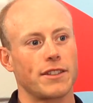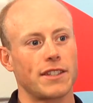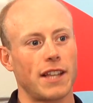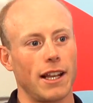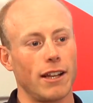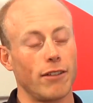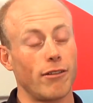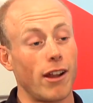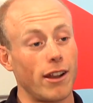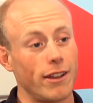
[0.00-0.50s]

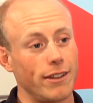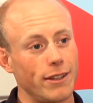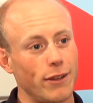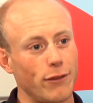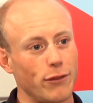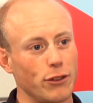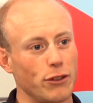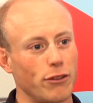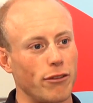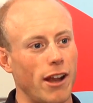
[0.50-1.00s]
sailing around in
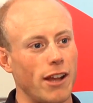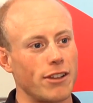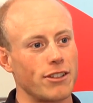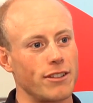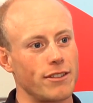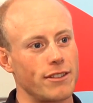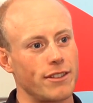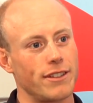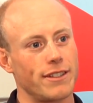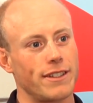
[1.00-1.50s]
different
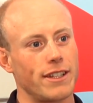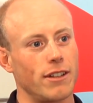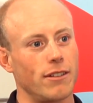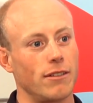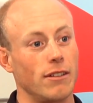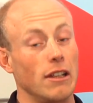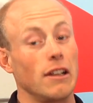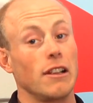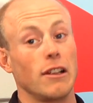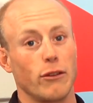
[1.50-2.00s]
directions
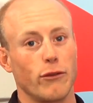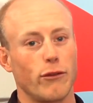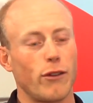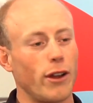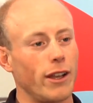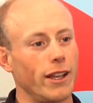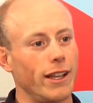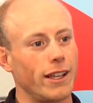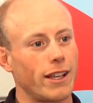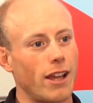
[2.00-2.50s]
until
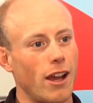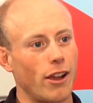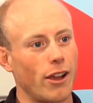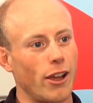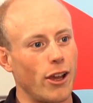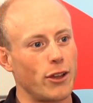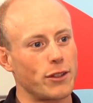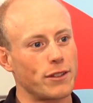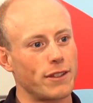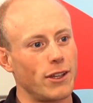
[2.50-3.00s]
finally a gun
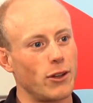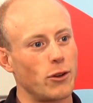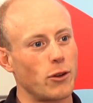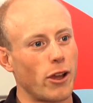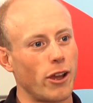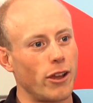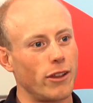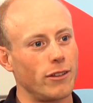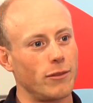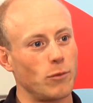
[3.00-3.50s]
goes and they all
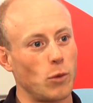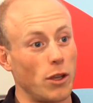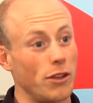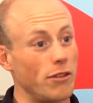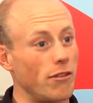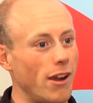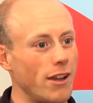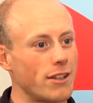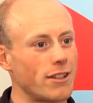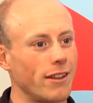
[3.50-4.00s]
go in one
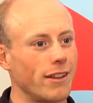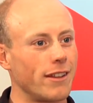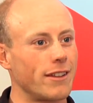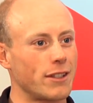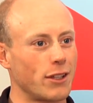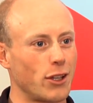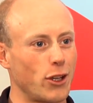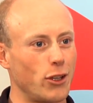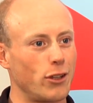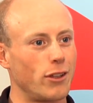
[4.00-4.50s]
direction. I think
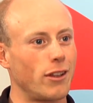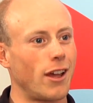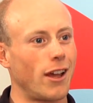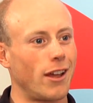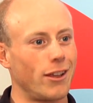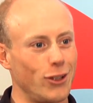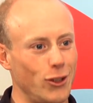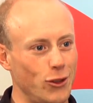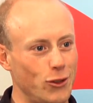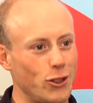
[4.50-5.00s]
there's a good
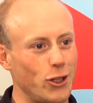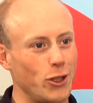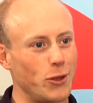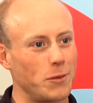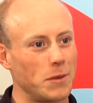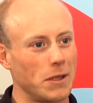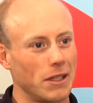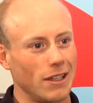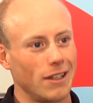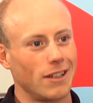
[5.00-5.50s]

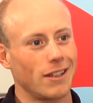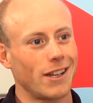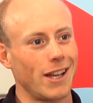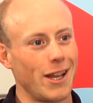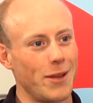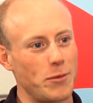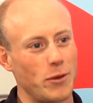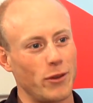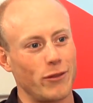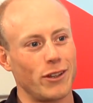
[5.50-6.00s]
YouTube
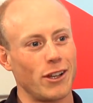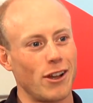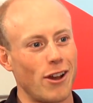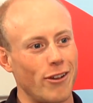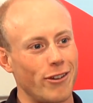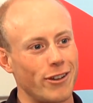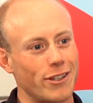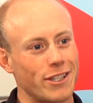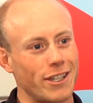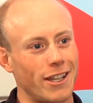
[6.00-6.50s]
clip of an
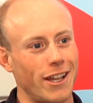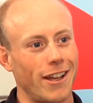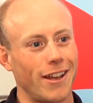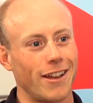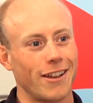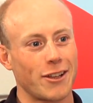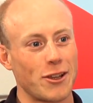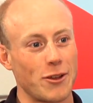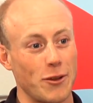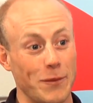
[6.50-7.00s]
Irish
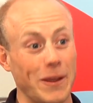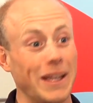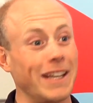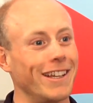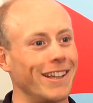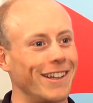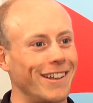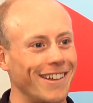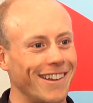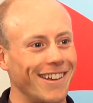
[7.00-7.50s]

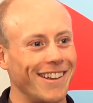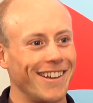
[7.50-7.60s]
comedian